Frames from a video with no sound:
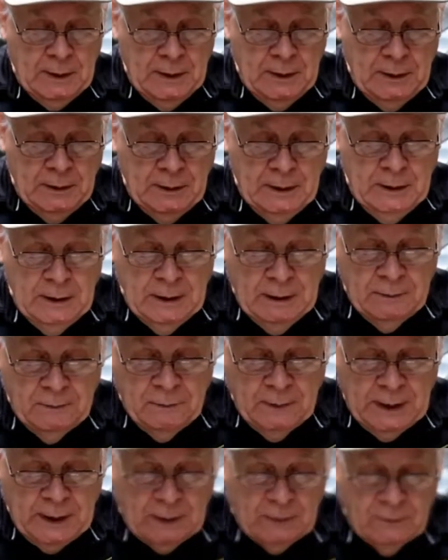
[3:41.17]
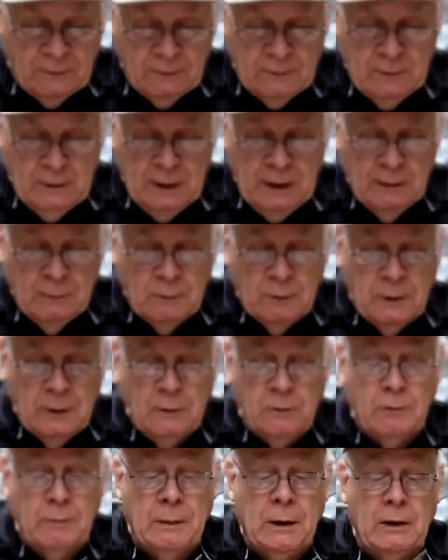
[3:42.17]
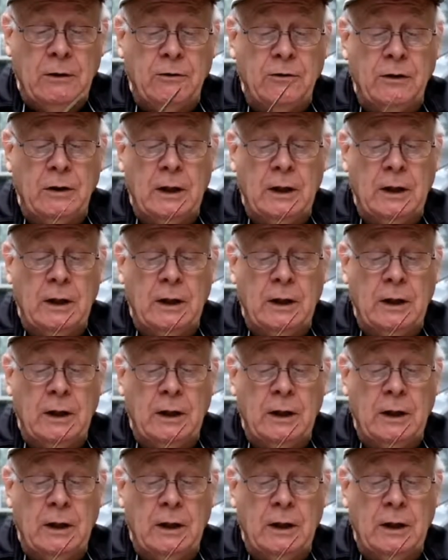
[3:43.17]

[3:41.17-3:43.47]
It did not flex anywhere near as much,